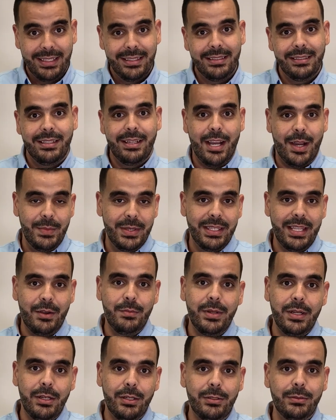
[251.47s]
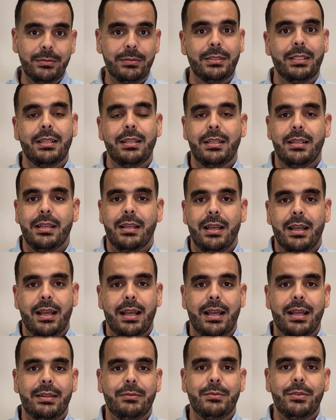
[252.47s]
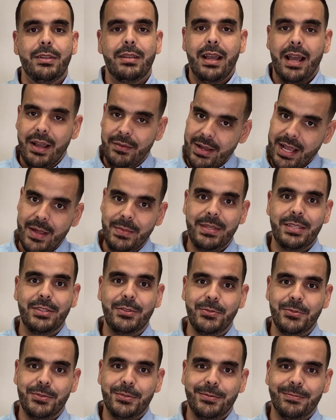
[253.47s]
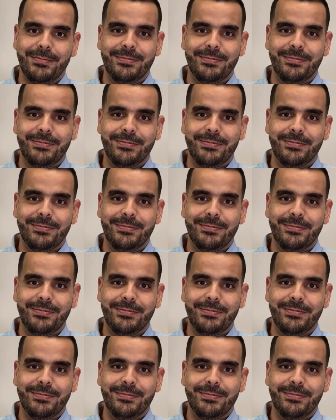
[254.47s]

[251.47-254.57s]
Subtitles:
comment down below, and have a happy snooze.